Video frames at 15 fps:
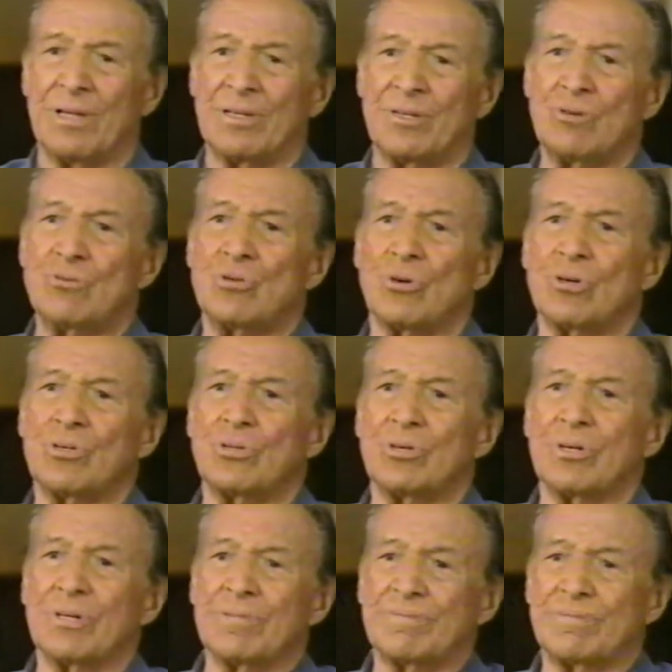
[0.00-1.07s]
you took
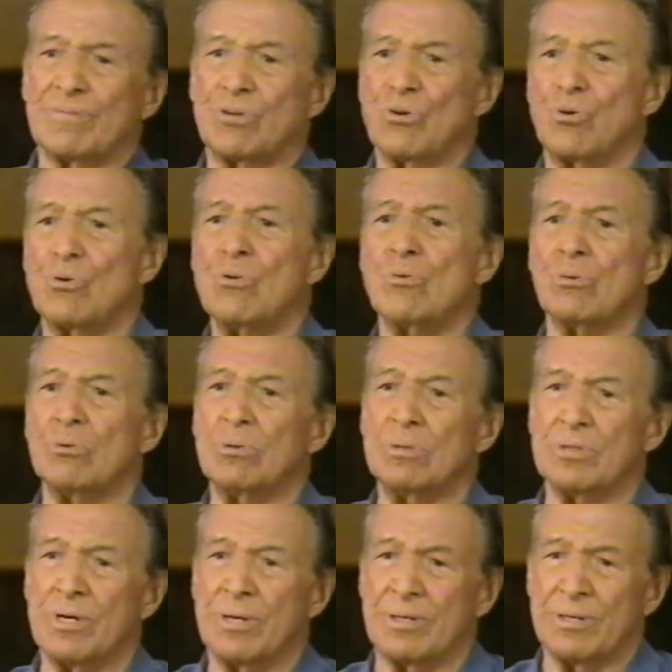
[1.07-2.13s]
your crew
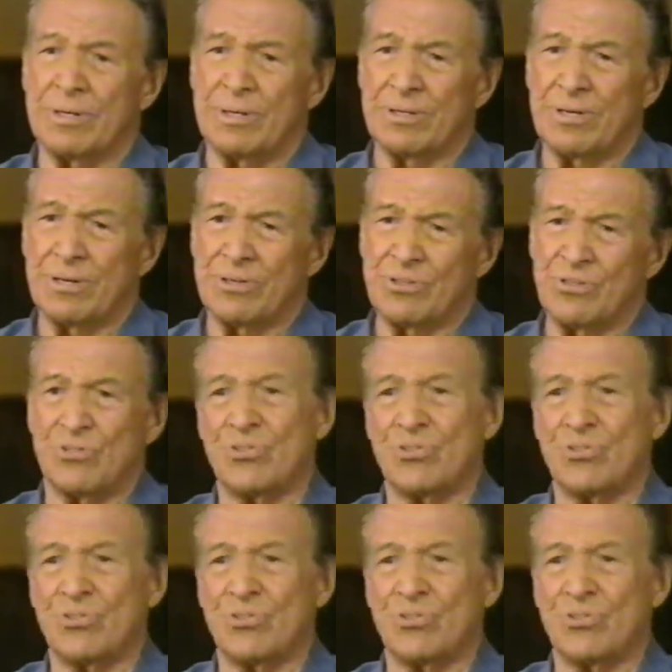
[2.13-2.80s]
to